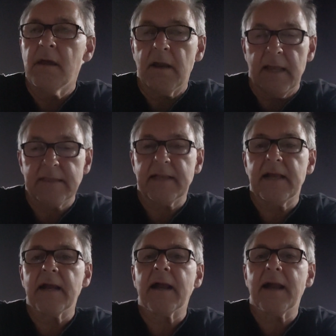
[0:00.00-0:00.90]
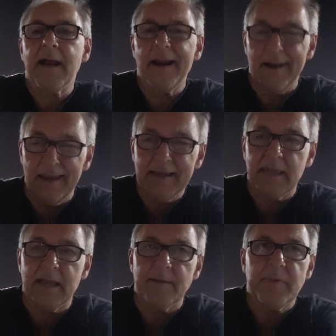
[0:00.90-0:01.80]
got lucky a
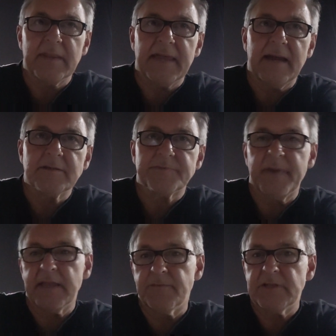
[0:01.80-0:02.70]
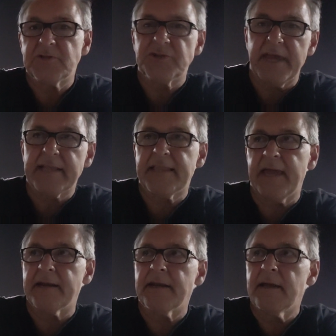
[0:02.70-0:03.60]
couple of times, made with Jack 10